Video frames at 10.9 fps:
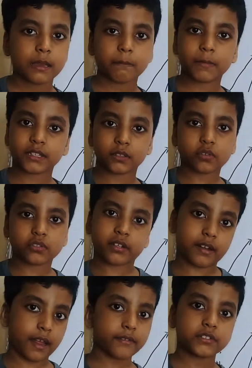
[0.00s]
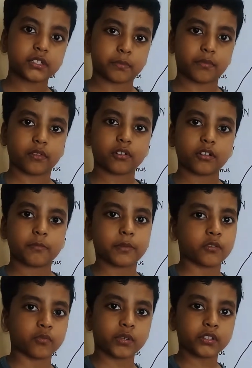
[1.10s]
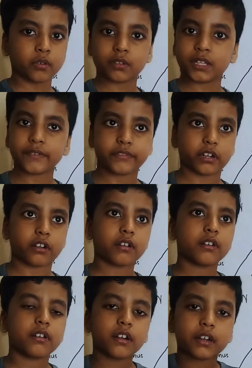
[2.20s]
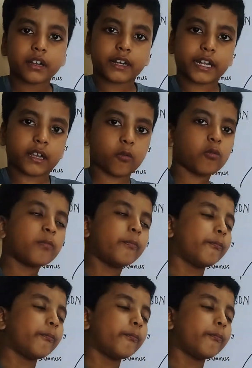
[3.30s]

But those are habitable, but we don't live there. Now,